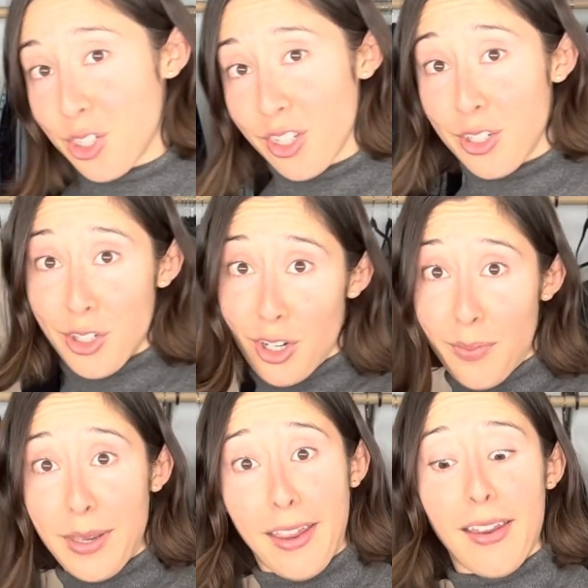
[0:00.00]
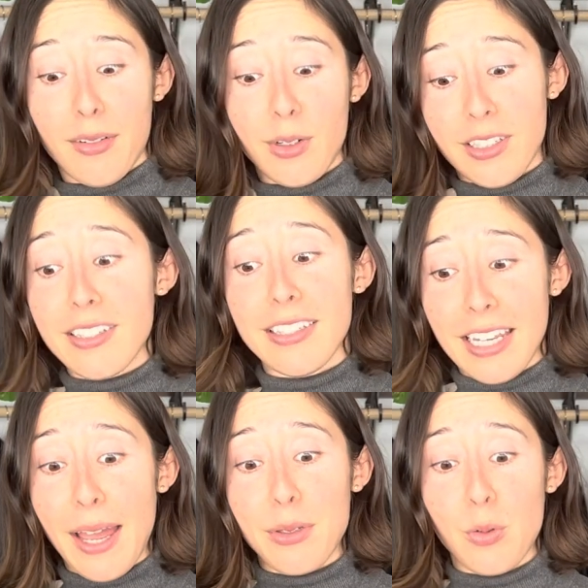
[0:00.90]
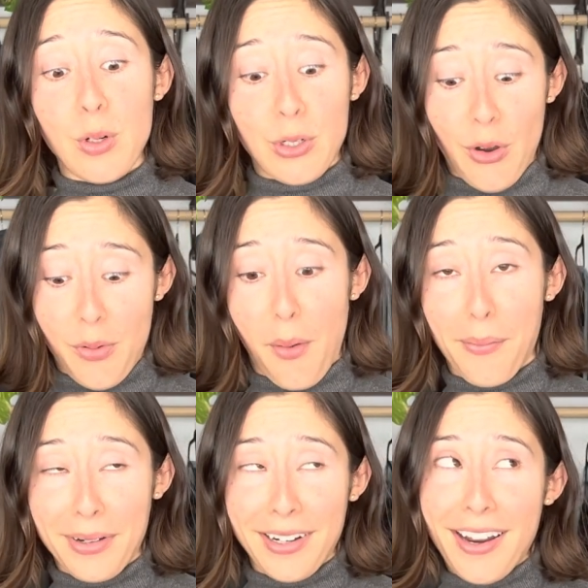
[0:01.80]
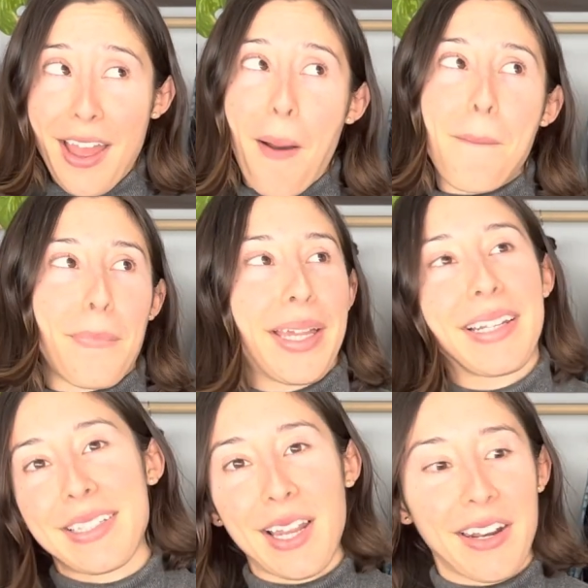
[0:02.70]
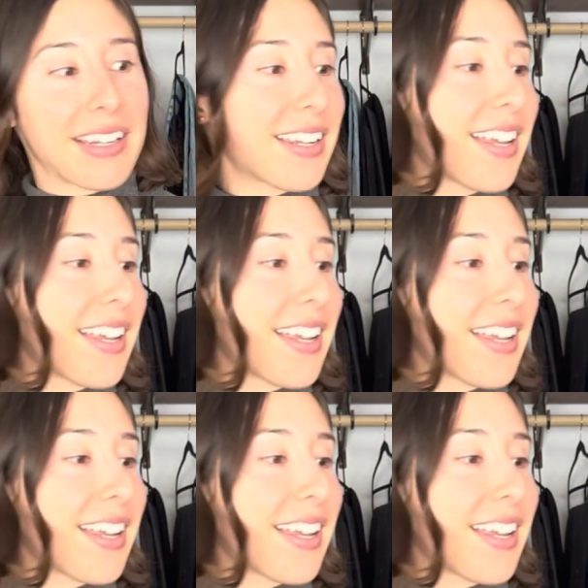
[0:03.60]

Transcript: This should have been it. Whereas this is a capsule wardrobe, remember? But it's not it.